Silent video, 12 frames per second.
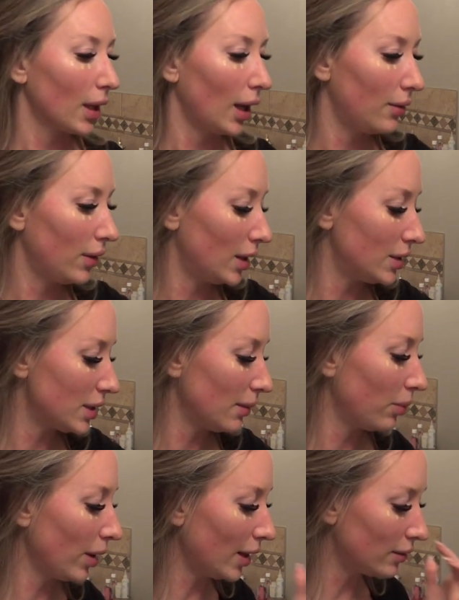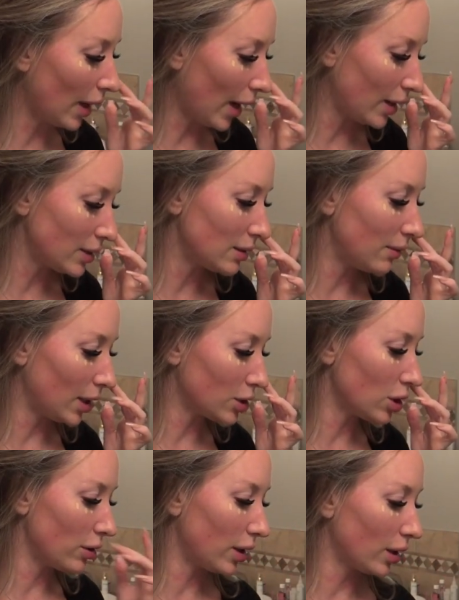And then to blend that to make
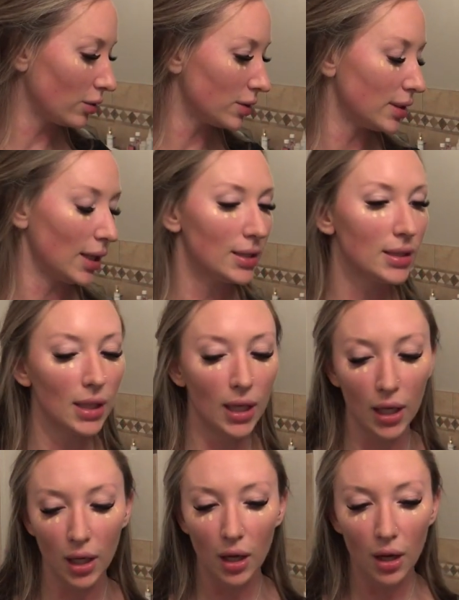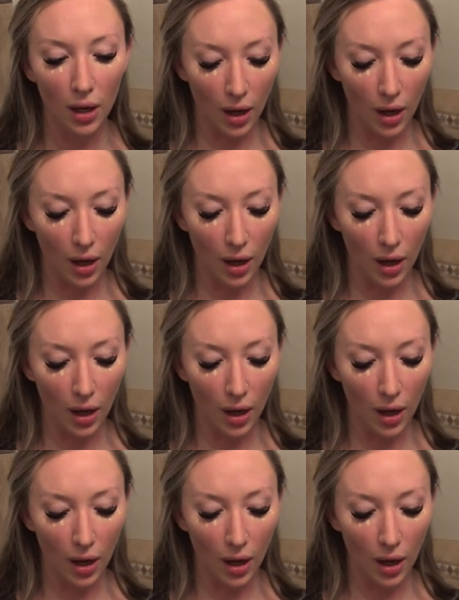sure that it goes nicely,